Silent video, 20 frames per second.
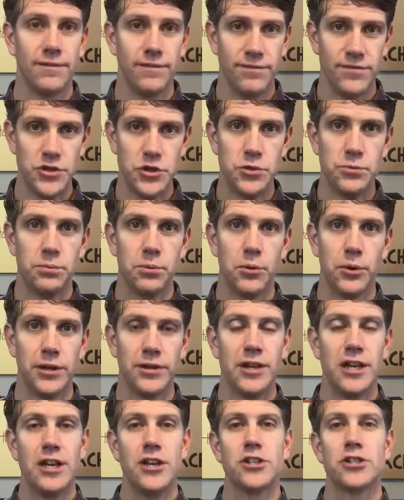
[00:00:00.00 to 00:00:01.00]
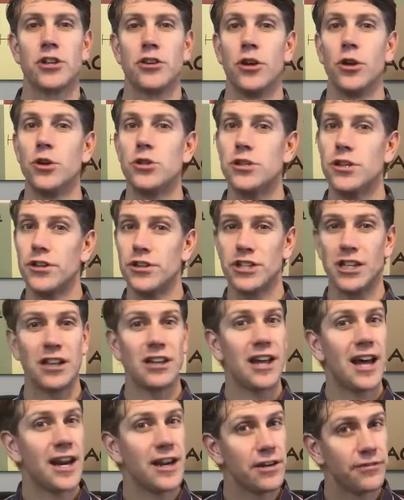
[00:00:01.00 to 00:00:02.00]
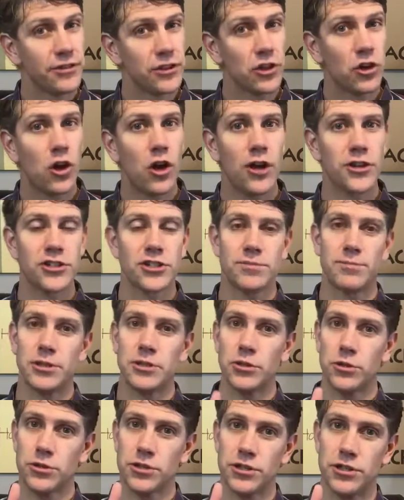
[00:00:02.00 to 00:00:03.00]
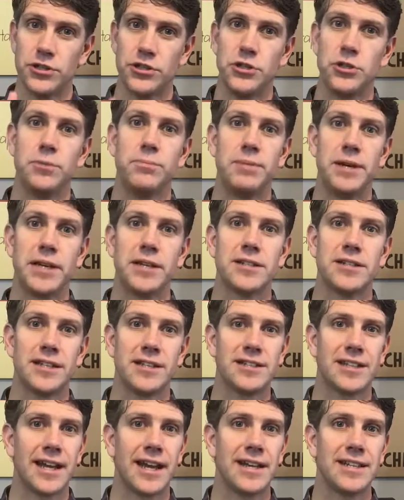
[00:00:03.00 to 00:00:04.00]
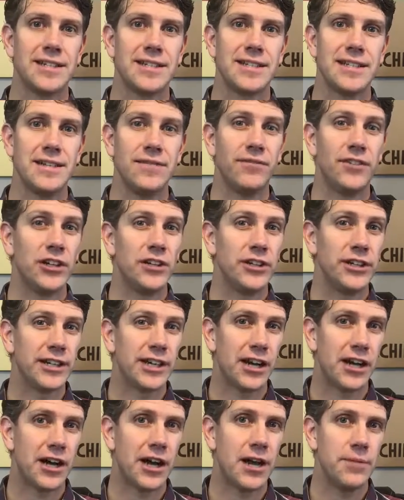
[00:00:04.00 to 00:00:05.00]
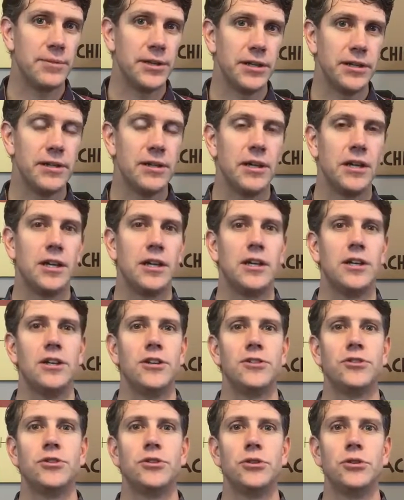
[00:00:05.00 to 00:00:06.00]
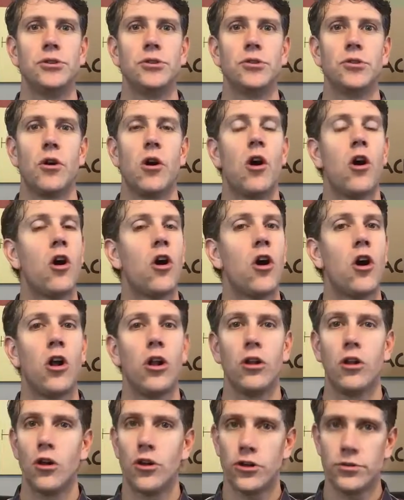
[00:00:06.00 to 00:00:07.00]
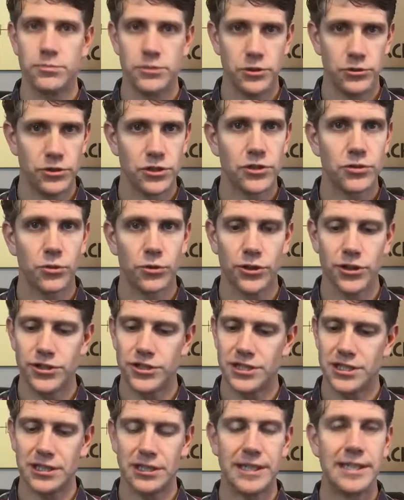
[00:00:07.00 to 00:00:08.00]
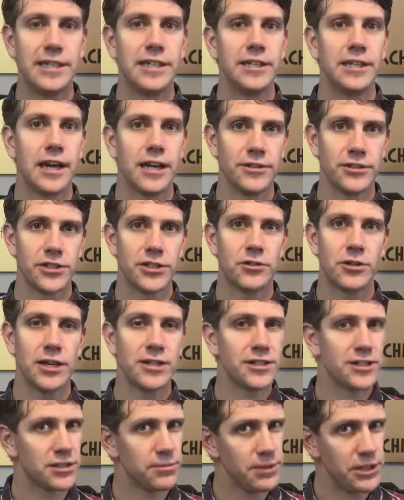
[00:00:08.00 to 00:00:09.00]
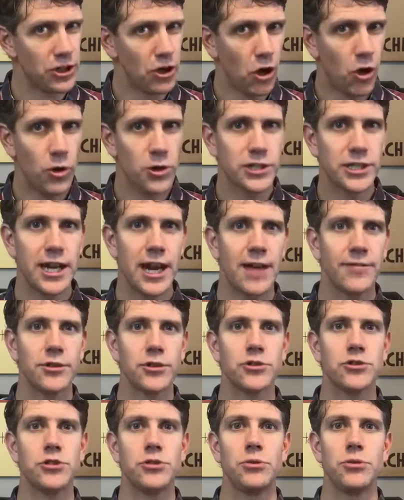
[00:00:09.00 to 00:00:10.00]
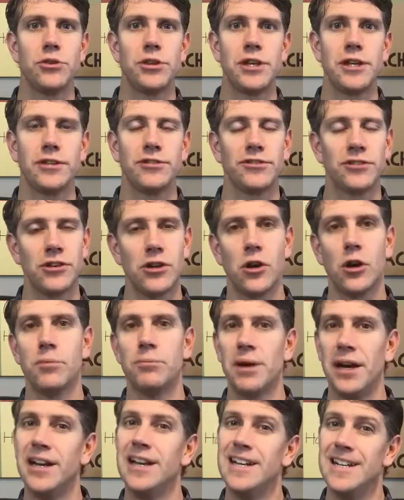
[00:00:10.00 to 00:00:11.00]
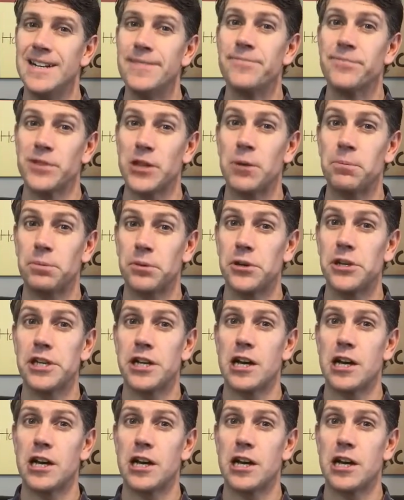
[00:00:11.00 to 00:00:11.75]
viewpoint. So there's a lot of different causes, but those are the two biggest things that I see very common to all autoimmune disorders is leaky gut and stress. Does it mean you're always going to have those two things? No, but they're pretty